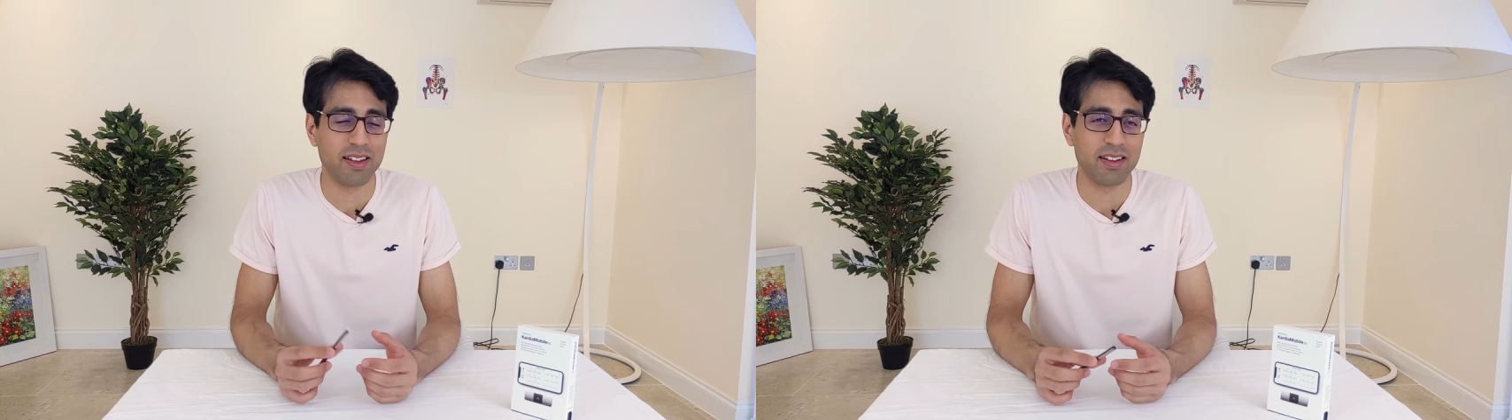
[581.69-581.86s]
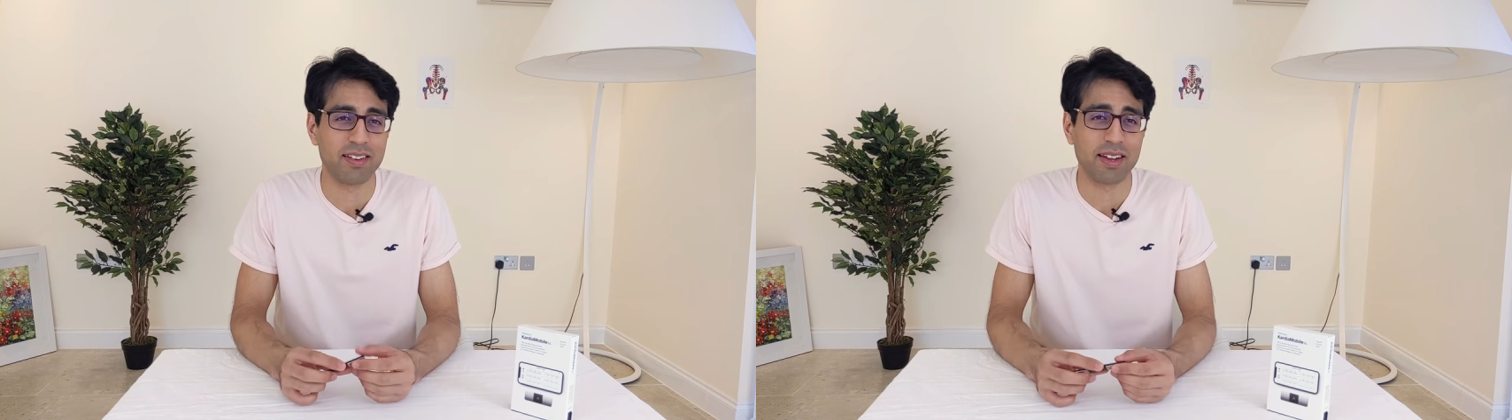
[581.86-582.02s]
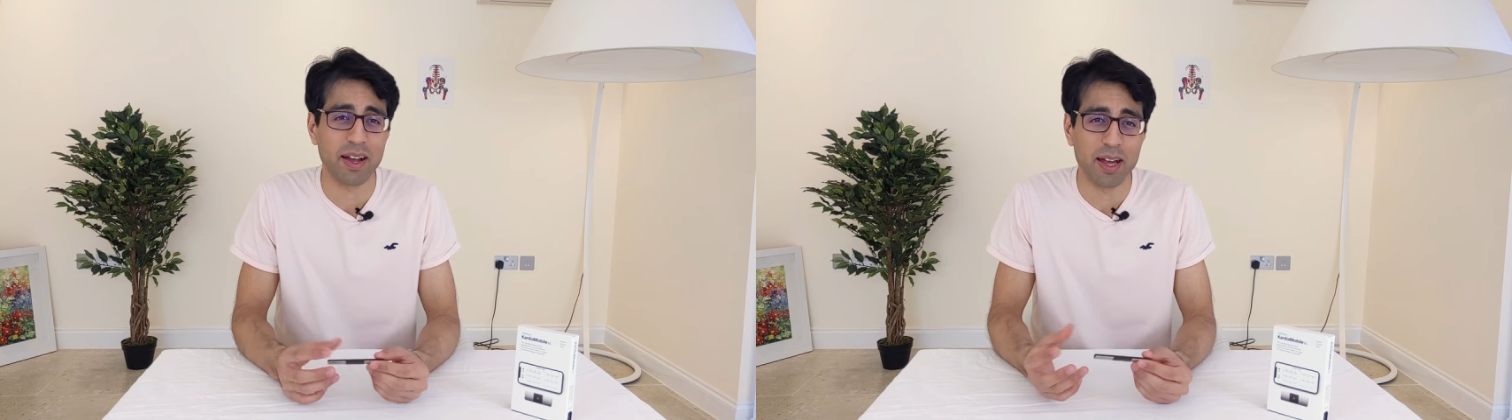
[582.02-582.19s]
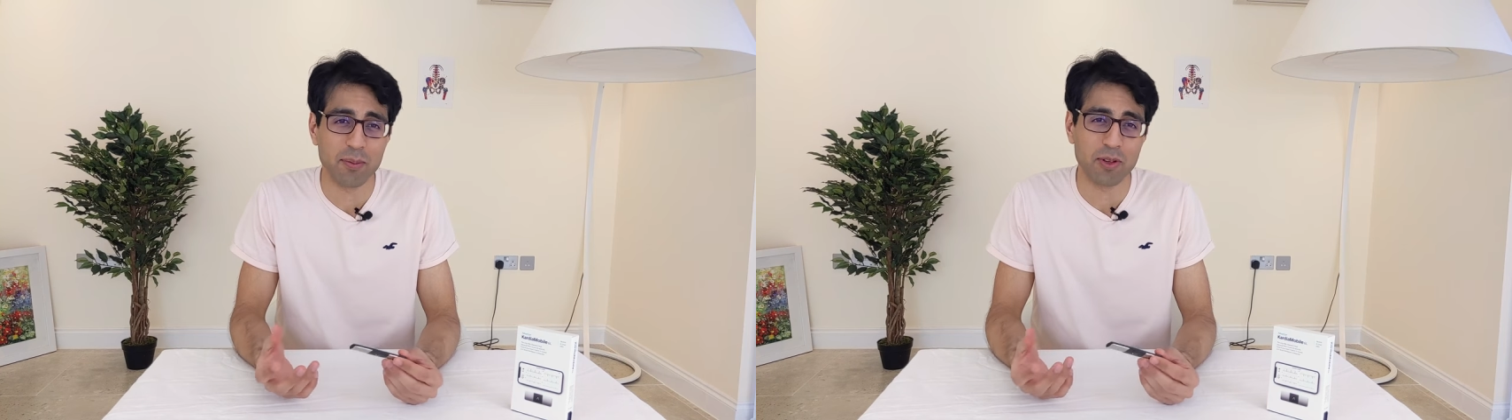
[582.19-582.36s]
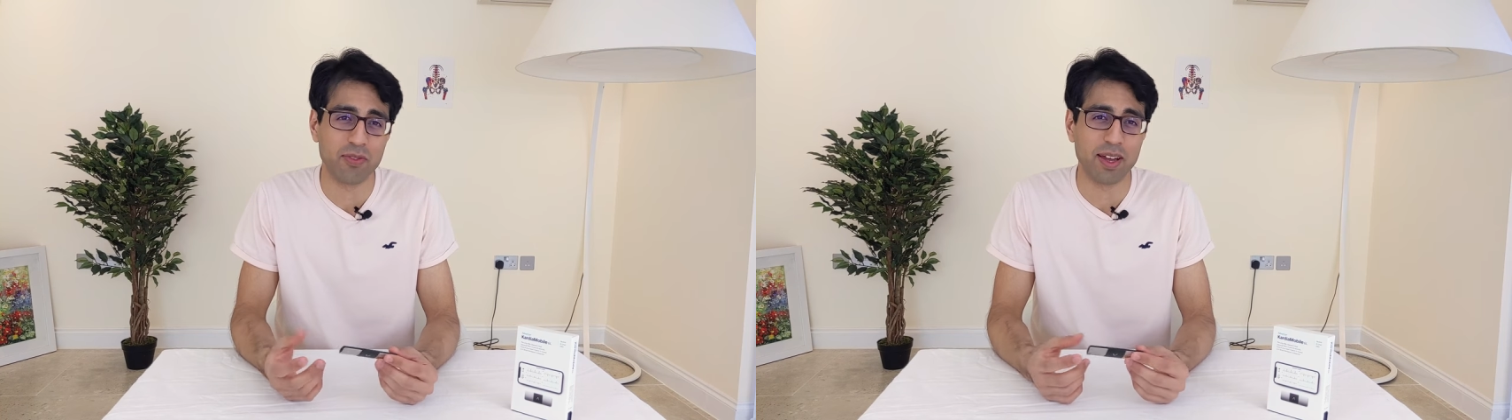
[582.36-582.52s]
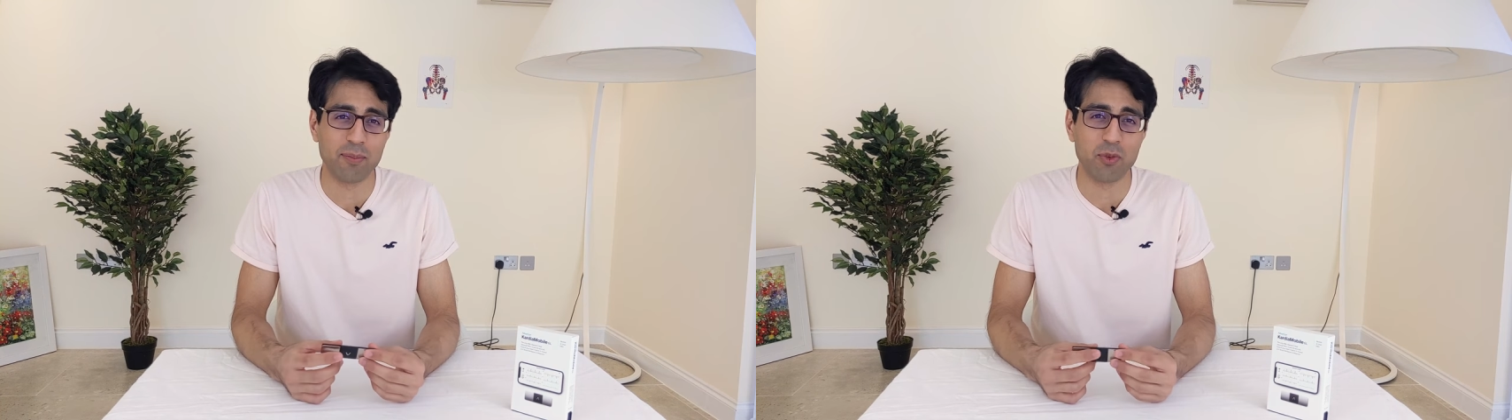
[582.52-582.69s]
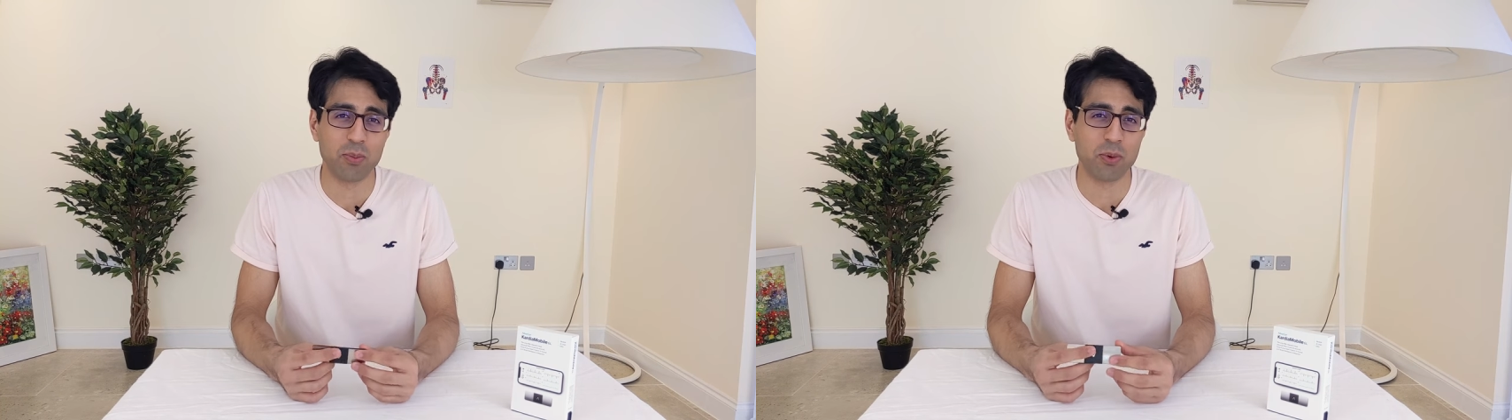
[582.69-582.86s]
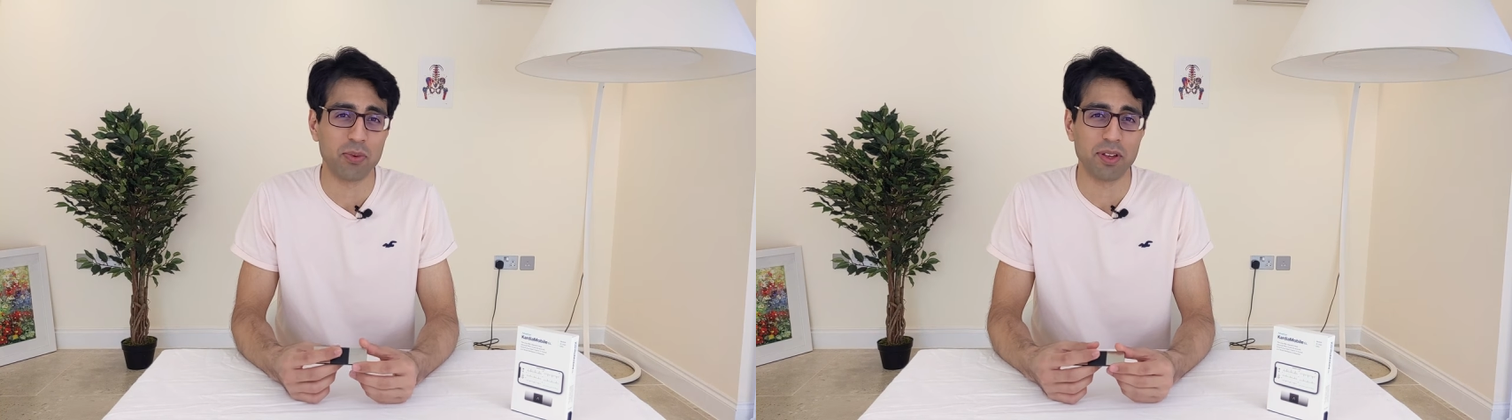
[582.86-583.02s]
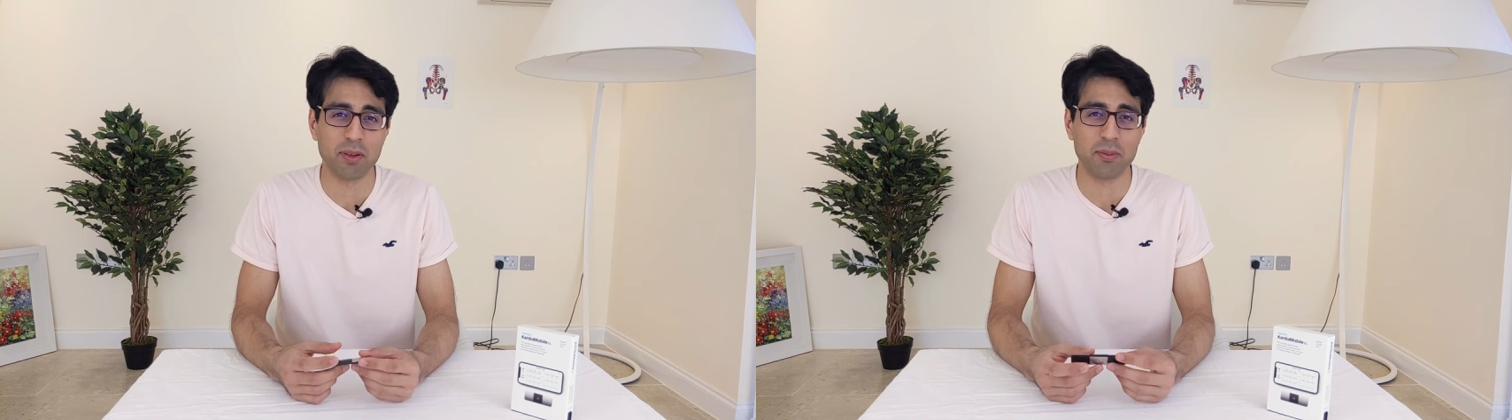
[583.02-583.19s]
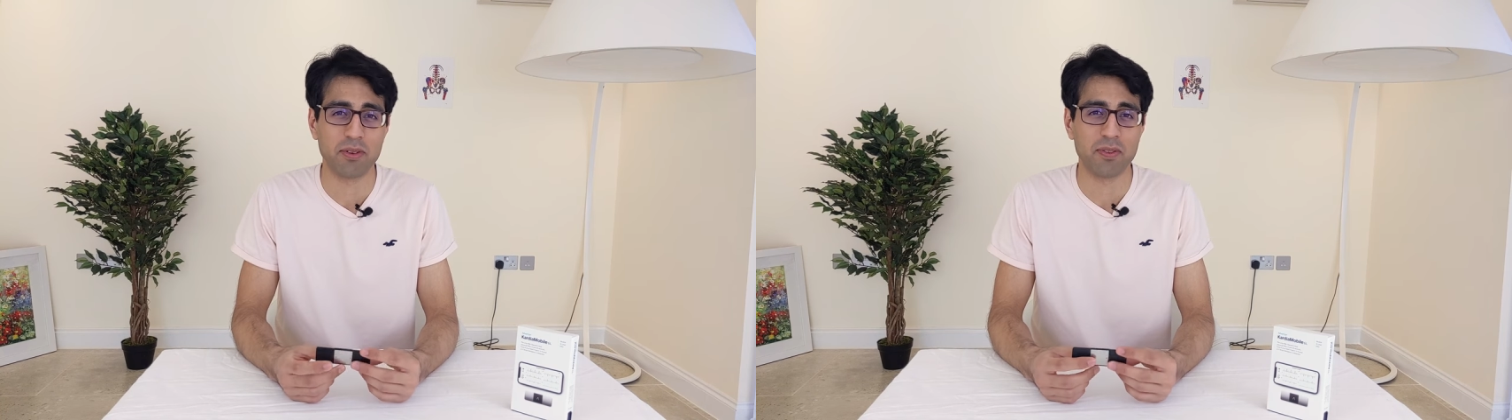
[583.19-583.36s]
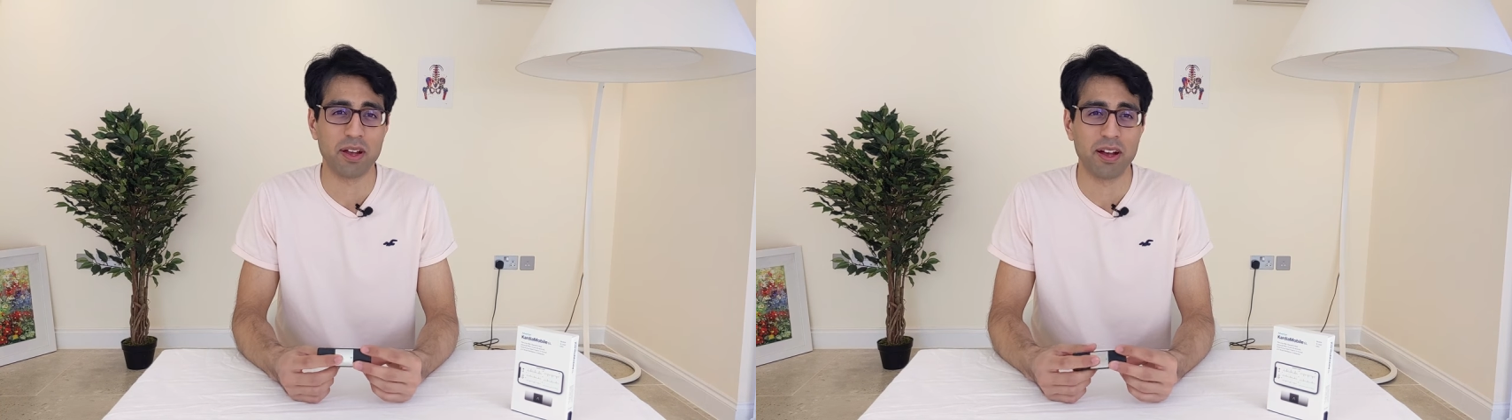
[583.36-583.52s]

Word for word: the types of abnormal rhythms of the